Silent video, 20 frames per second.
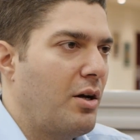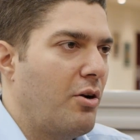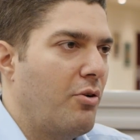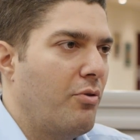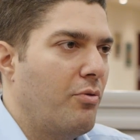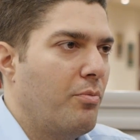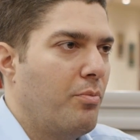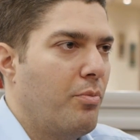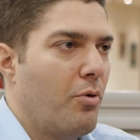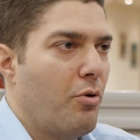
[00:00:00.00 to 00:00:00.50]

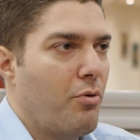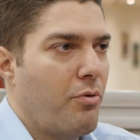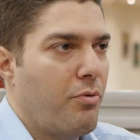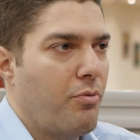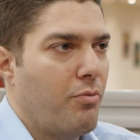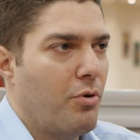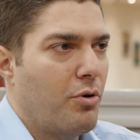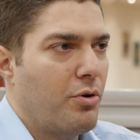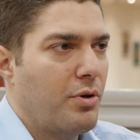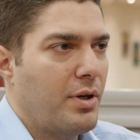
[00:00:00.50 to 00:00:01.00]
how
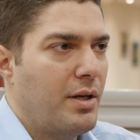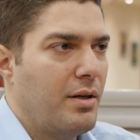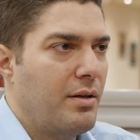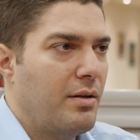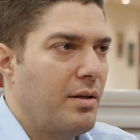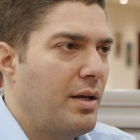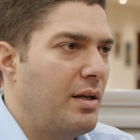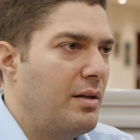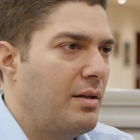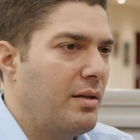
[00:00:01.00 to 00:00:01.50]
both work
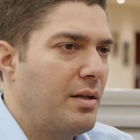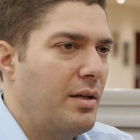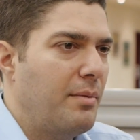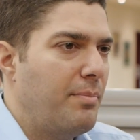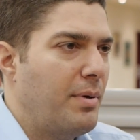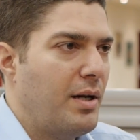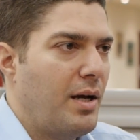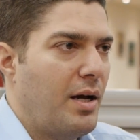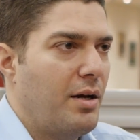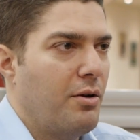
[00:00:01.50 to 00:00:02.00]
and
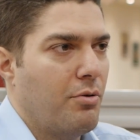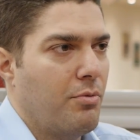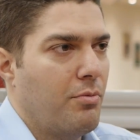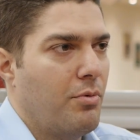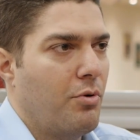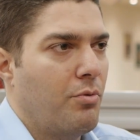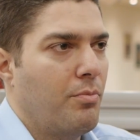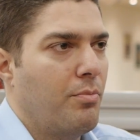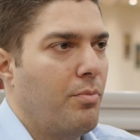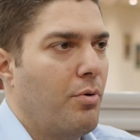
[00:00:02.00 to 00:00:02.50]
keep an eye
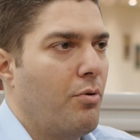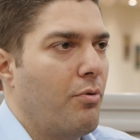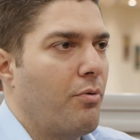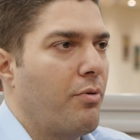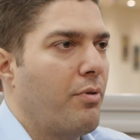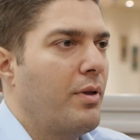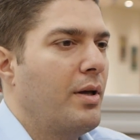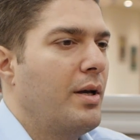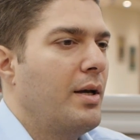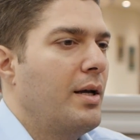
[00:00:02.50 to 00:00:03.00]
on
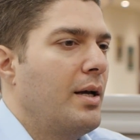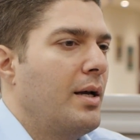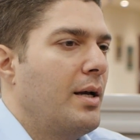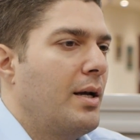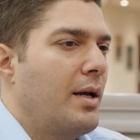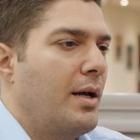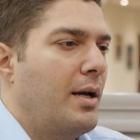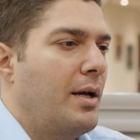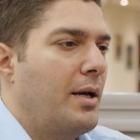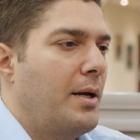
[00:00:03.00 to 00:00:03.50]
both.
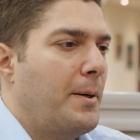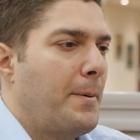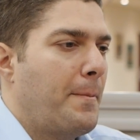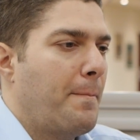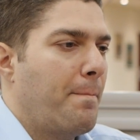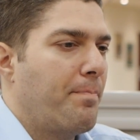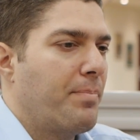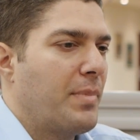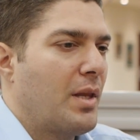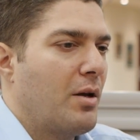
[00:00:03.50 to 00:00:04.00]

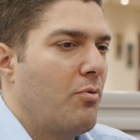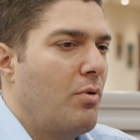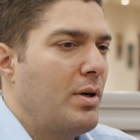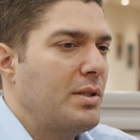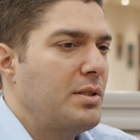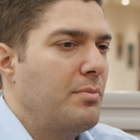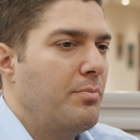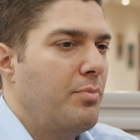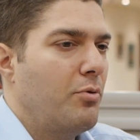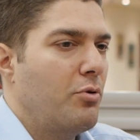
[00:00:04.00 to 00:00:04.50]

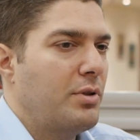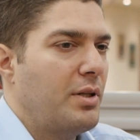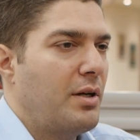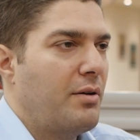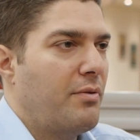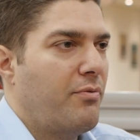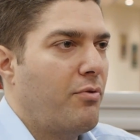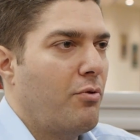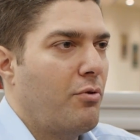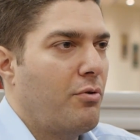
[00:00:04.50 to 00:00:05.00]
What's
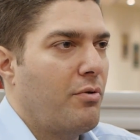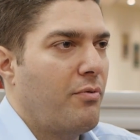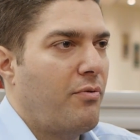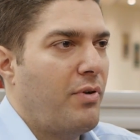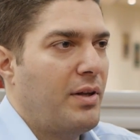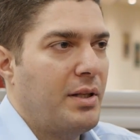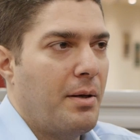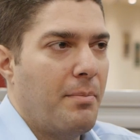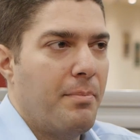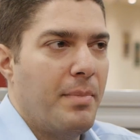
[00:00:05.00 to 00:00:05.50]
important for
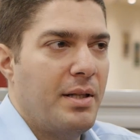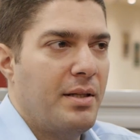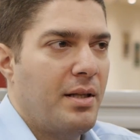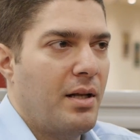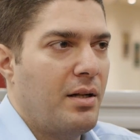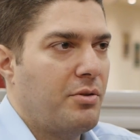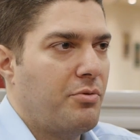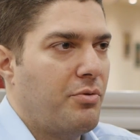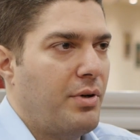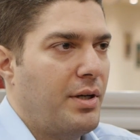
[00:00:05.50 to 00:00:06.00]

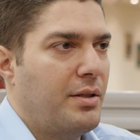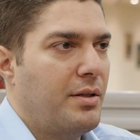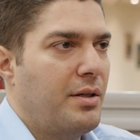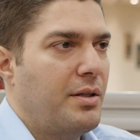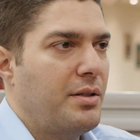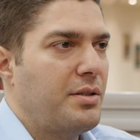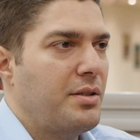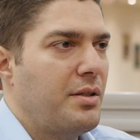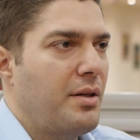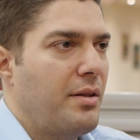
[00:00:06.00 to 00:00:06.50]
fundamental
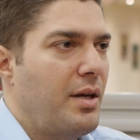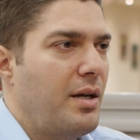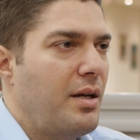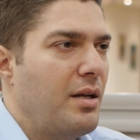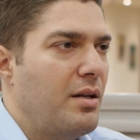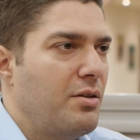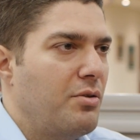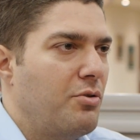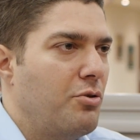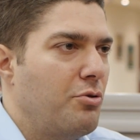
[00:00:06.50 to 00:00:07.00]
traders, they
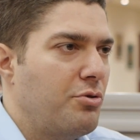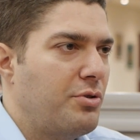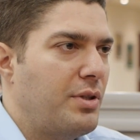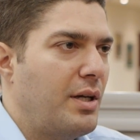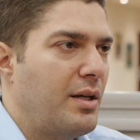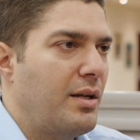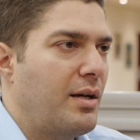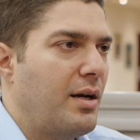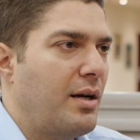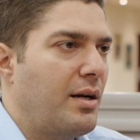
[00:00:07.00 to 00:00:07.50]
can use
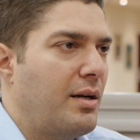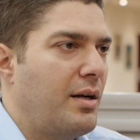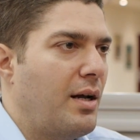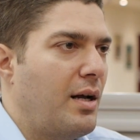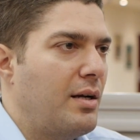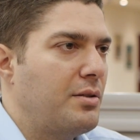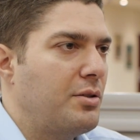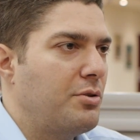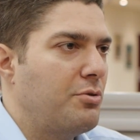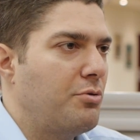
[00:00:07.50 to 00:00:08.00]
technical
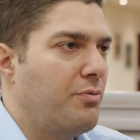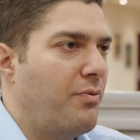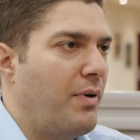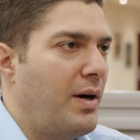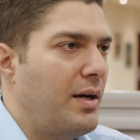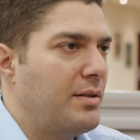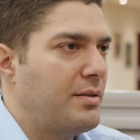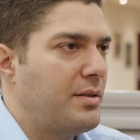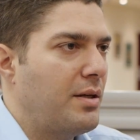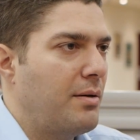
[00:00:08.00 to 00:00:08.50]
analysis to
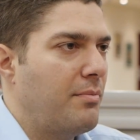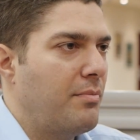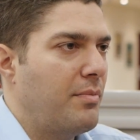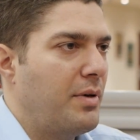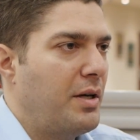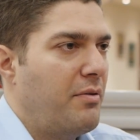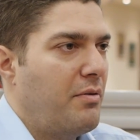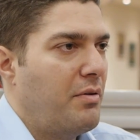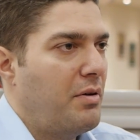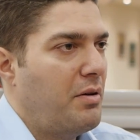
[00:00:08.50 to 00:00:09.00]
find some,
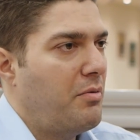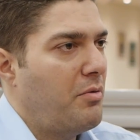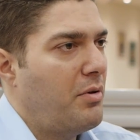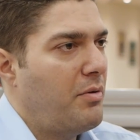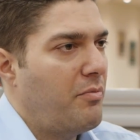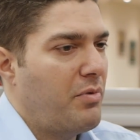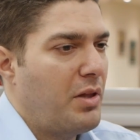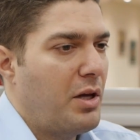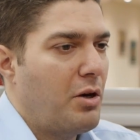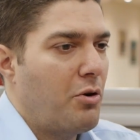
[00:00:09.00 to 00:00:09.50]

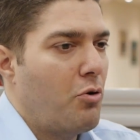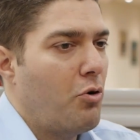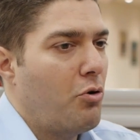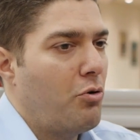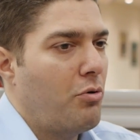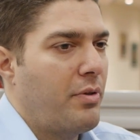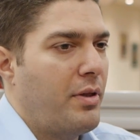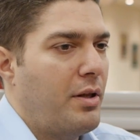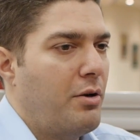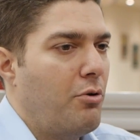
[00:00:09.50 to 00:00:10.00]
they
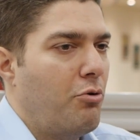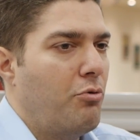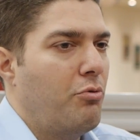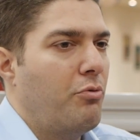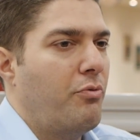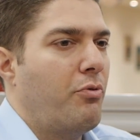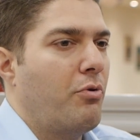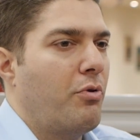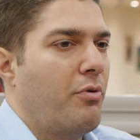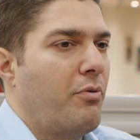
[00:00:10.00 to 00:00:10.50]

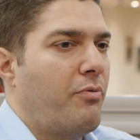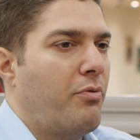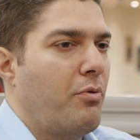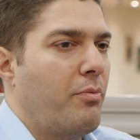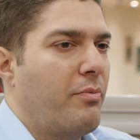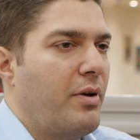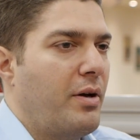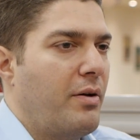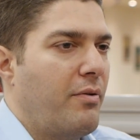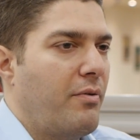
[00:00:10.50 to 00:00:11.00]
know
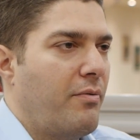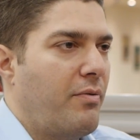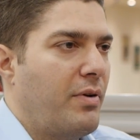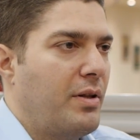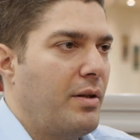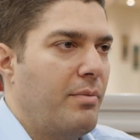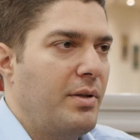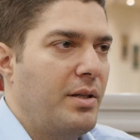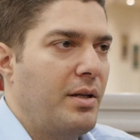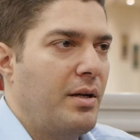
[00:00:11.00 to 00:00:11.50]
from their
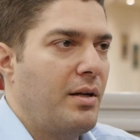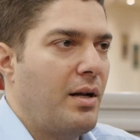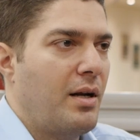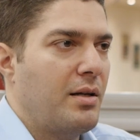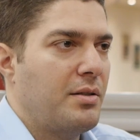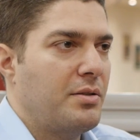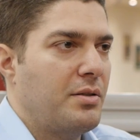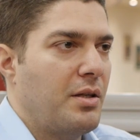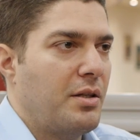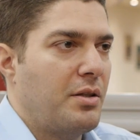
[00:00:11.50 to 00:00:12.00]
fundamental
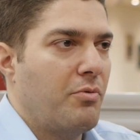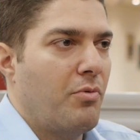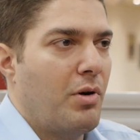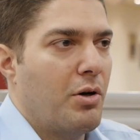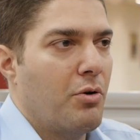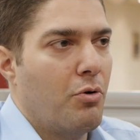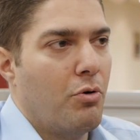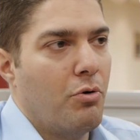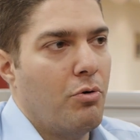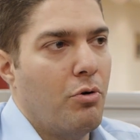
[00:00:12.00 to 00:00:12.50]
analysis that they
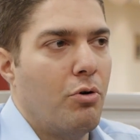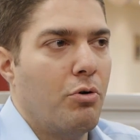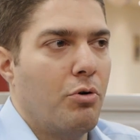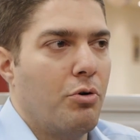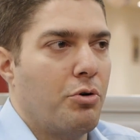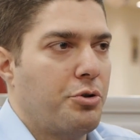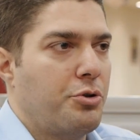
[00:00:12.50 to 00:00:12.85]
want to go long or